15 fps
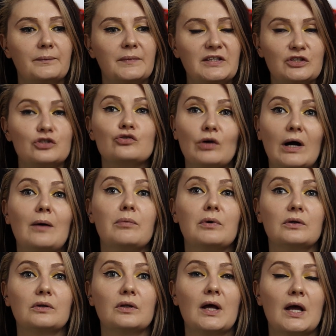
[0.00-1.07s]
in
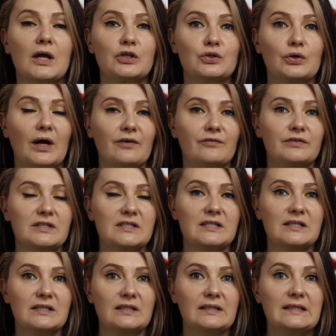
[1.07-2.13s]
trouble to have this
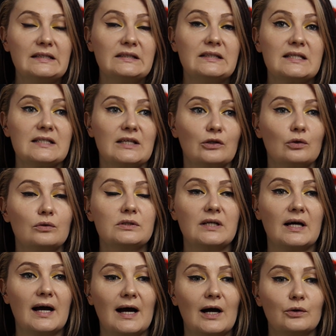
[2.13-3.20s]
illness, and
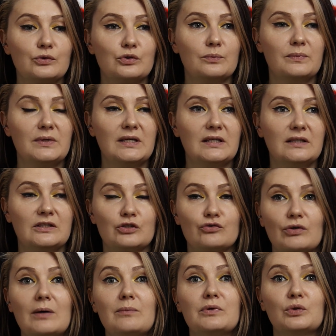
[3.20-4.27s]
also how to be in a
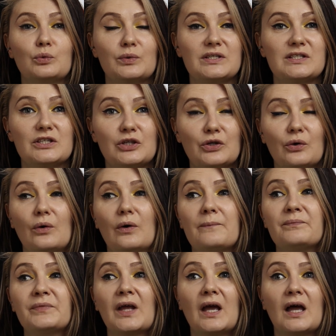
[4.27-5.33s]
trouble with her
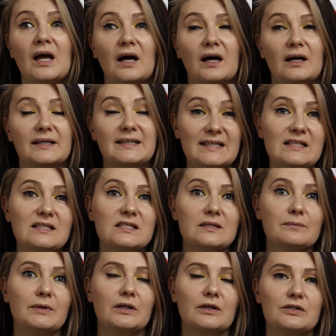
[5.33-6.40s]
kids,
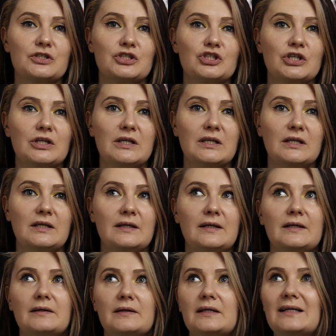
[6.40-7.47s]
because
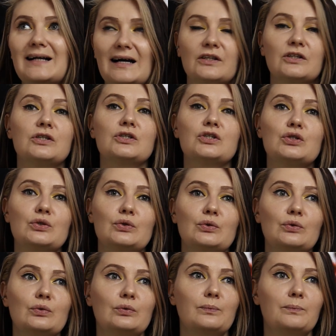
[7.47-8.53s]
she can't
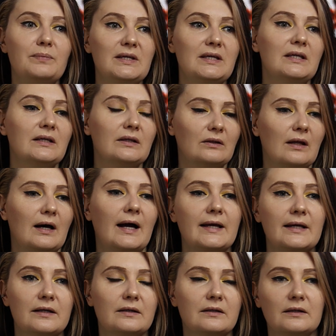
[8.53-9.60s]
to be
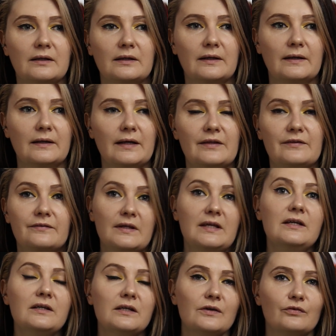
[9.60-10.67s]
like a
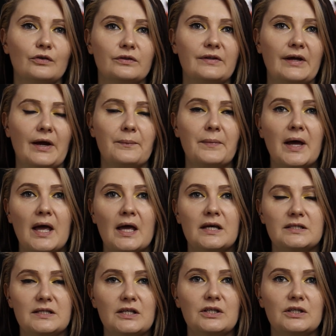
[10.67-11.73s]
thing for them.
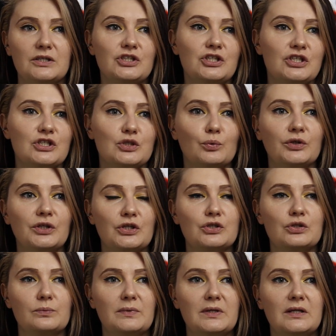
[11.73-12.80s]
She just wanted
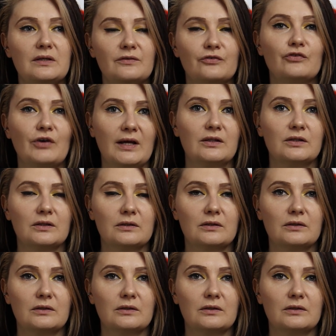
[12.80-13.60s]
to be friend